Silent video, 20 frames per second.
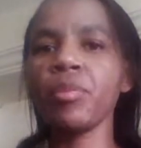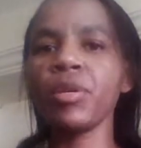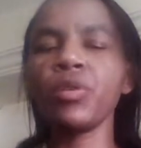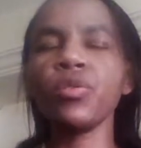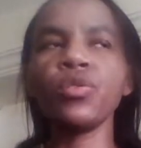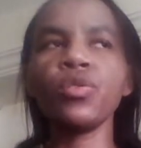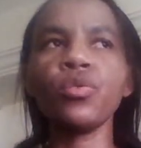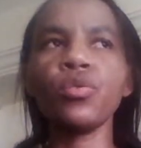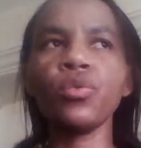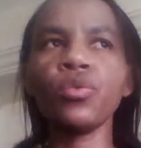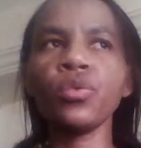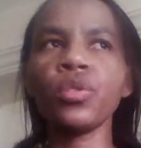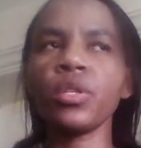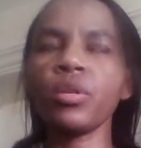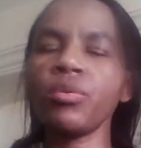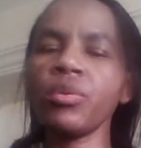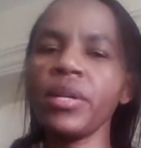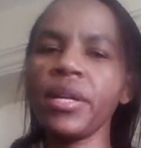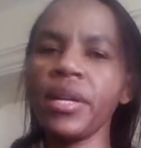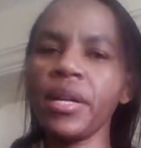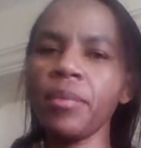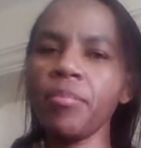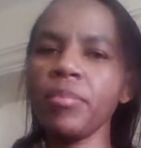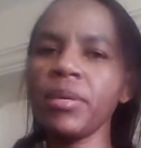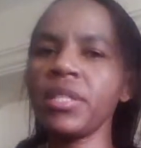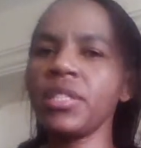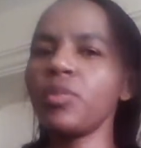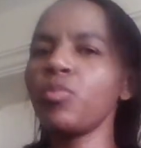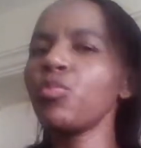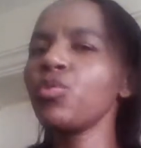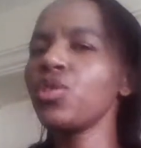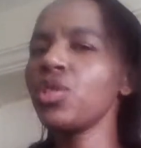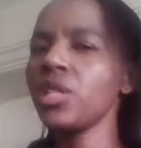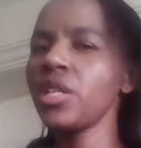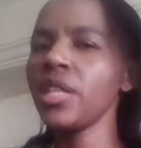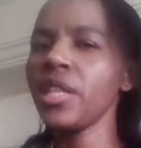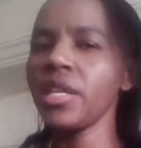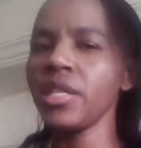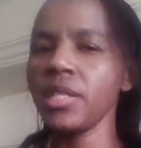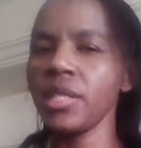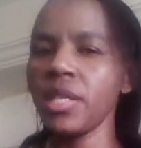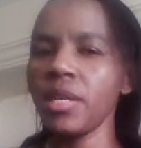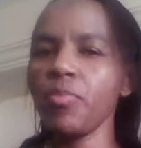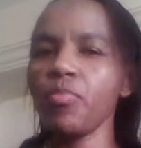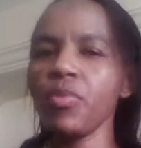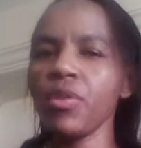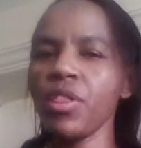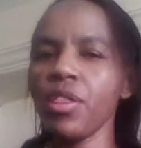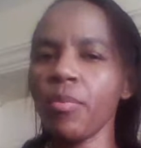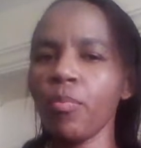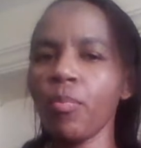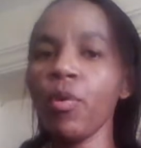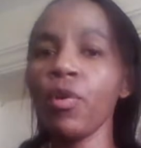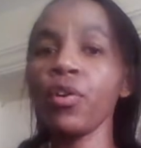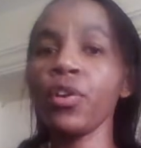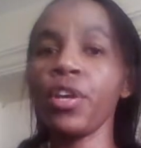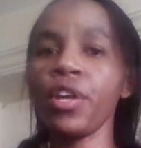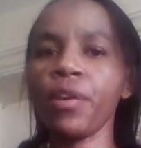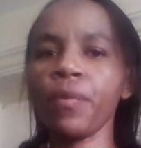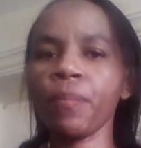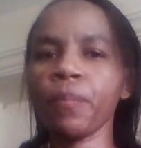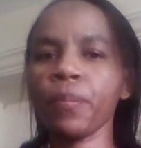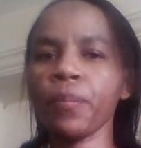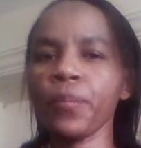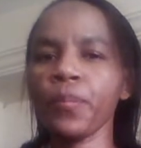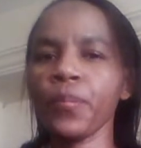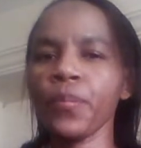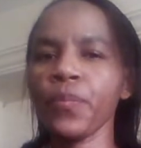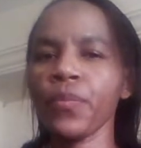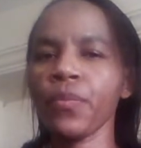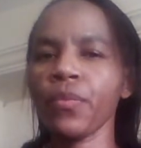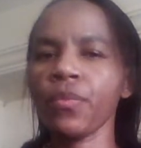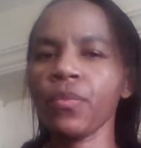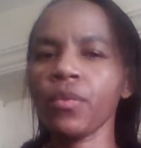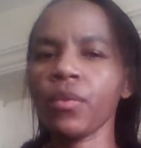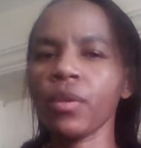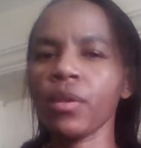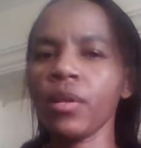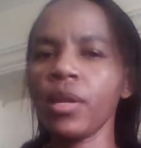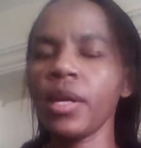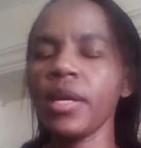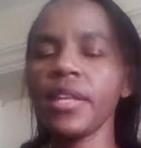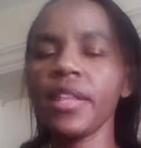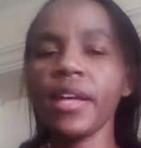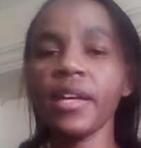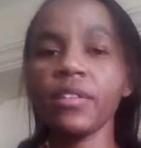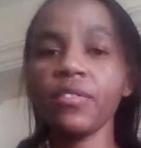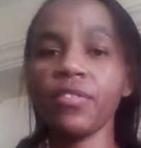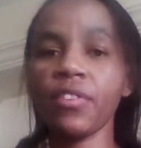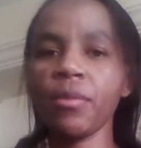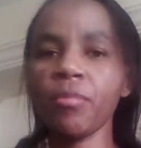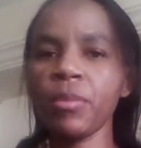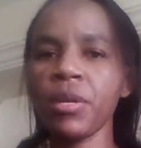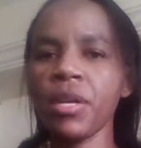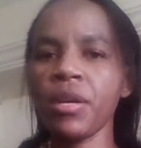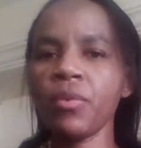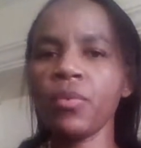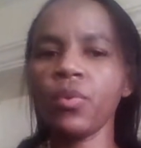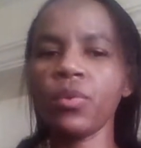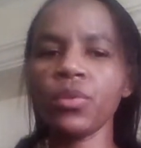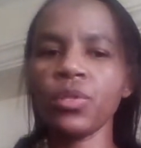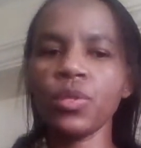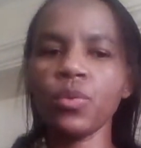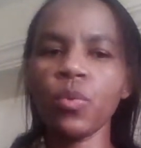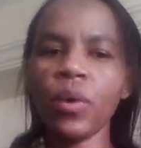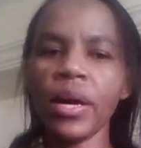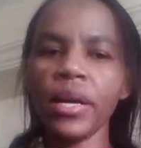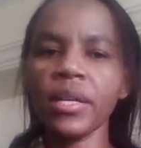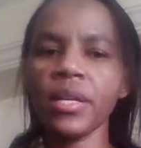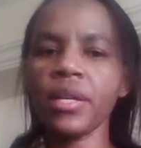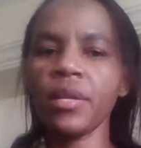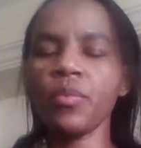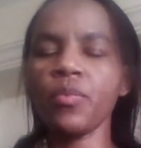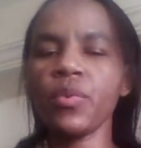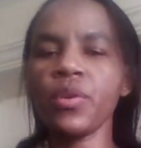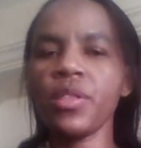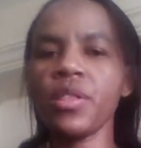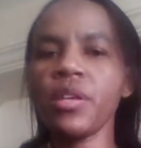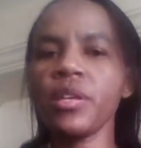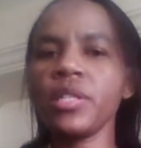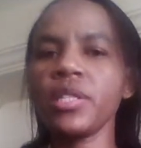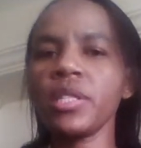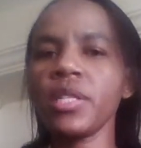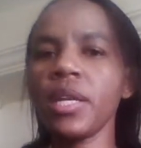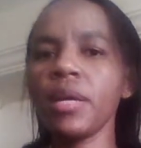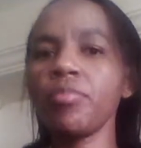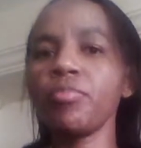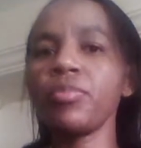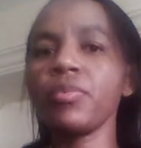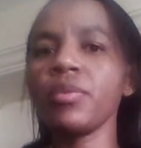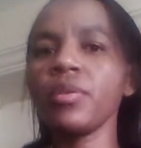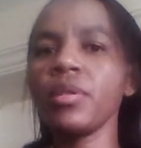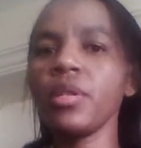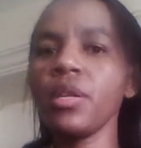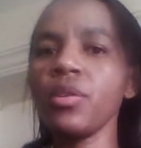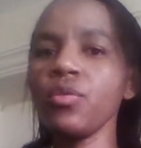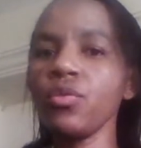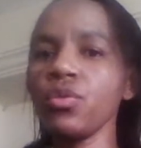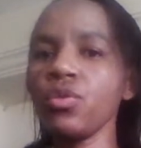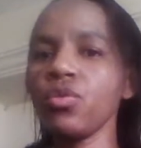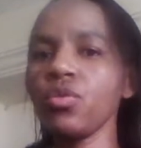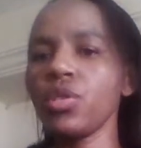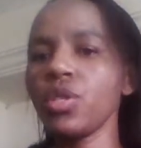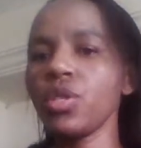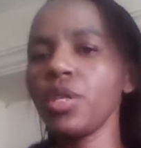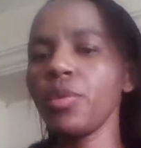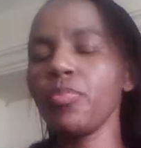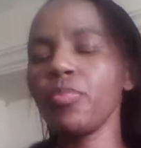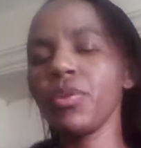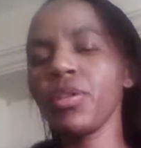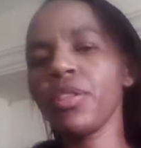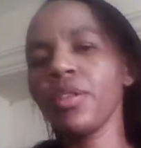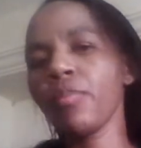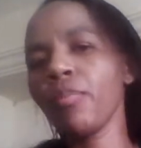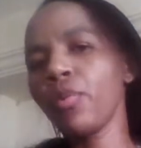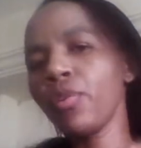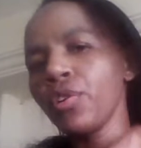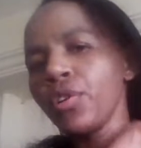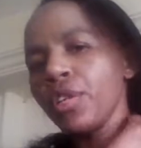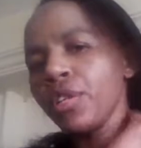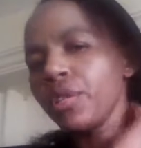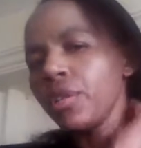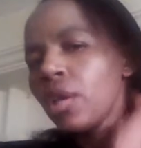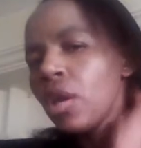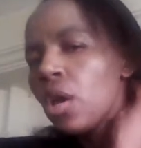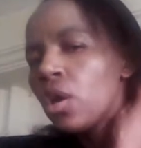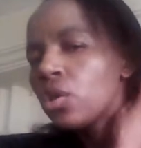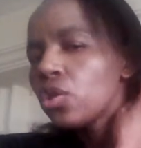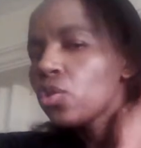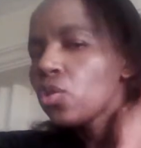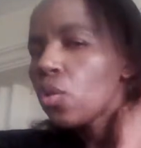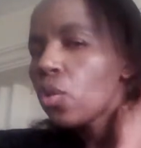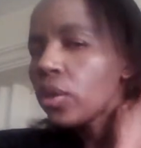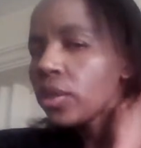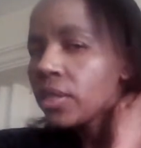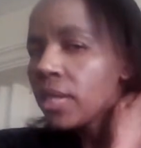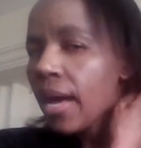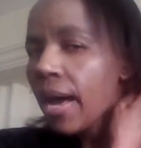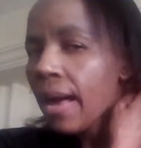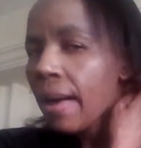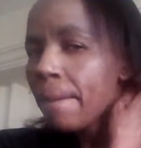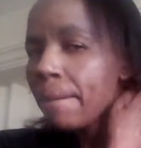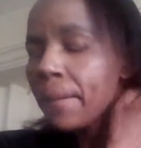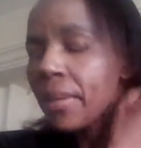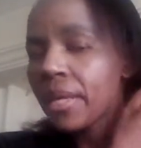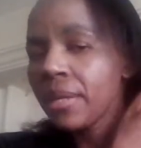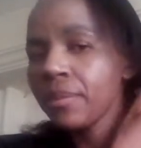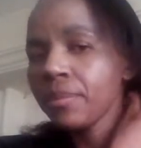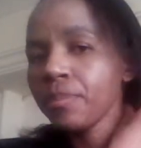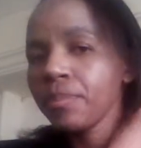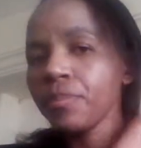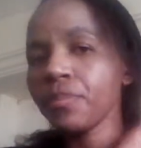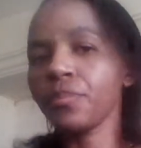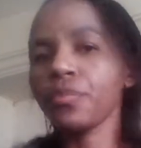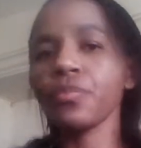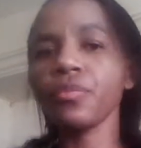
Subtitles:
Because you know, Saudi Arabians, mostly they sleep in the morning. Like that family I was working with, they used to sleep in the morning. So what happened?